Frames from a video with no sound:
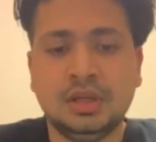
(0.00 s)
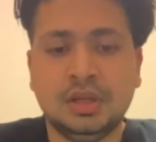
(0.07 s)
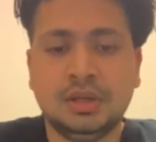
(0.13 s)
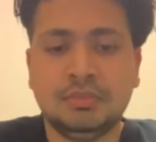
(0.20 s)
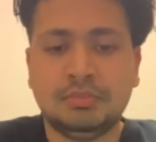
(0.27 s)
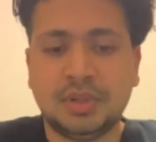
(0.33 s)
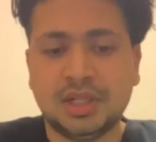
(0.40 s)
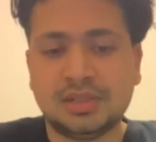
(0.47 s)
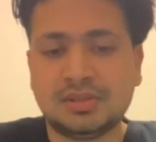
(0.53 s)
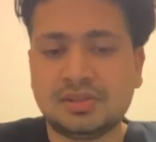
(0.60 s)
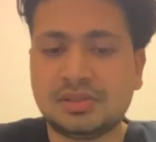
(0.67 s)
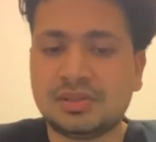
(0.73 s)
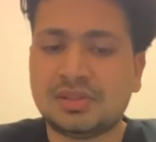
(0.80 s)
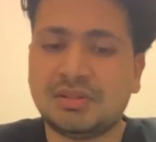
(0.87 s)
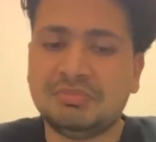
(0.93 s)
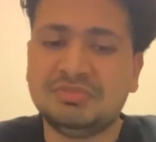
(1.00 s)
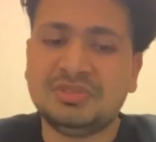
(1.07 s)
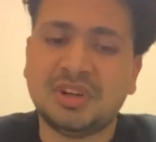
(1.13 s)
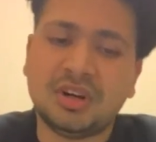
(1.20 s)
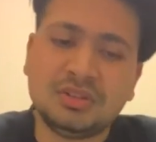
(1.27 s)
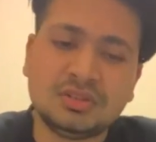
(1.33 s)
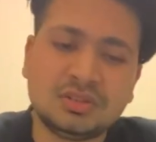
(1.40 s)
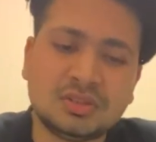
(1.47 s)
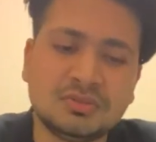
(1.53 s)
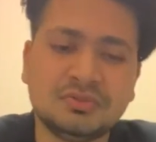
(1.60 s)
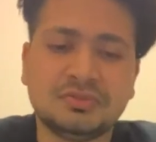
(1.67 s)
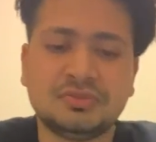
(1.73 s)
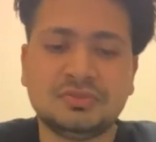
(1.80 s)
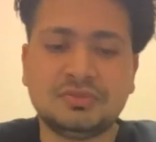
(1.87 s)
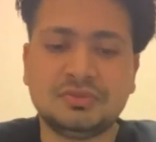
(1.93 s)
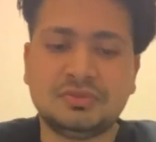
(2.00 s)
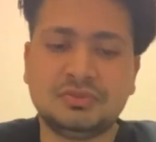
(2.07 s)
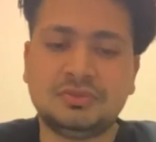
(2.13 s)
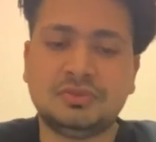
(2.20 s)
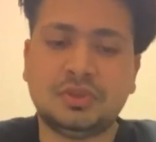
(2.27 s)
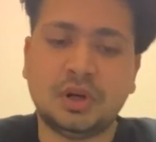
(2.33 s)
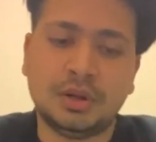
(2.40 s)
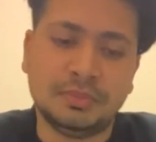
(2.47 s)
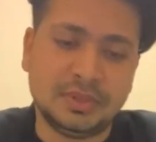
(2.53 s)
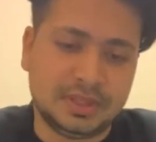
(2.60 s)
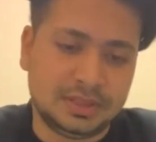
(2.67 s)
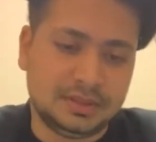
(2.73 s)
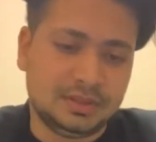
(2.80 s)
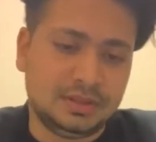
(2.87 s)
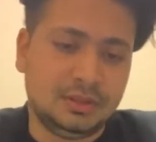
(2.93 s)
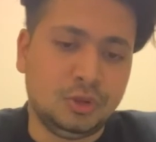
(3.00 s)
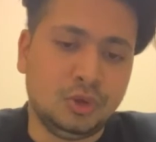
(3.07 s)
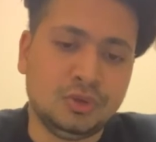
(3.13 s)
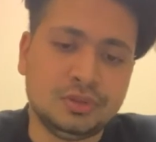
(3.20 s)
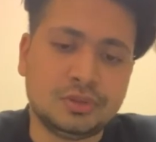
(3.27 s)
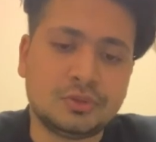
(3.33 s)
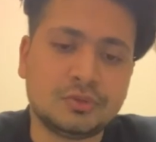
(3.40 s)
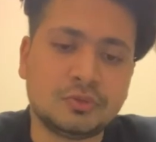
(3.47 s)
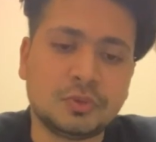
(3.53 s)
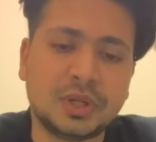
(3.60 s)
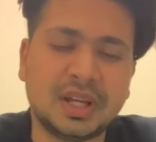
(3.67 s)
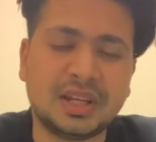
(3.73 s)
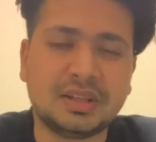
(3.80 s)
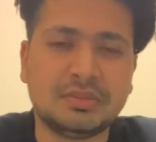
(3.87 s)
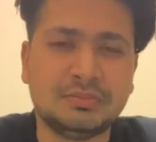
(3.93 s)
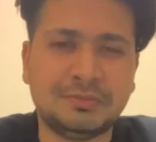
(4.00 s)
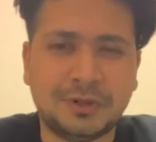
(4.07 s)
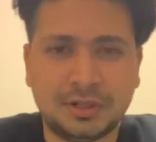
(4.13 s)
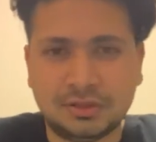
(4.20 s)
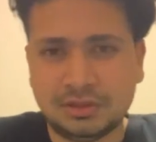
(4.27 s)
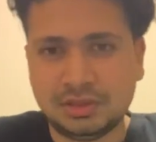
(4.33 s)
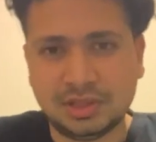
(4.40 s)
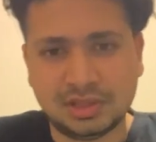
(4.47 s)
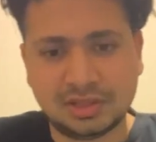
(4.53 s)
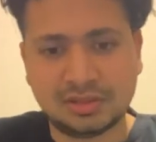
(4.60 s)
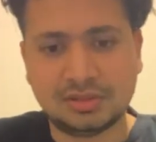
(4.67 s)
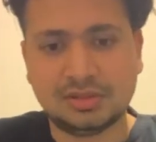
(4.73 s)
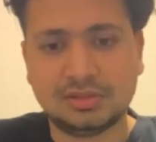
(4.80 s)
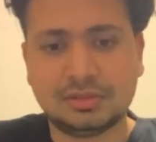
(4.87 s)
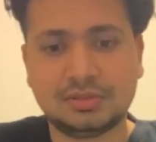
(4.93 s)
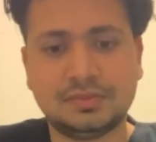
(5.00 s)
But some non-conforming loans where borrower doesn't